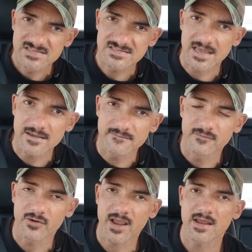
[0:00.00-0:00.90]

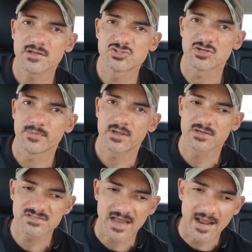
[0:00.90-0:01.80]
Save your energy,
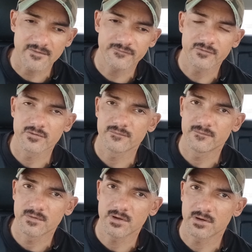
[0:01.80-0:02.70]
because
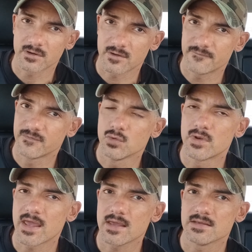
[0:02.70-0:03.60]
after a
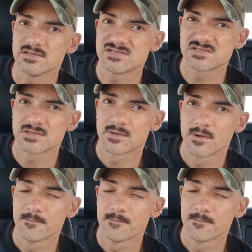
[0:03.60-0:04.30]
few days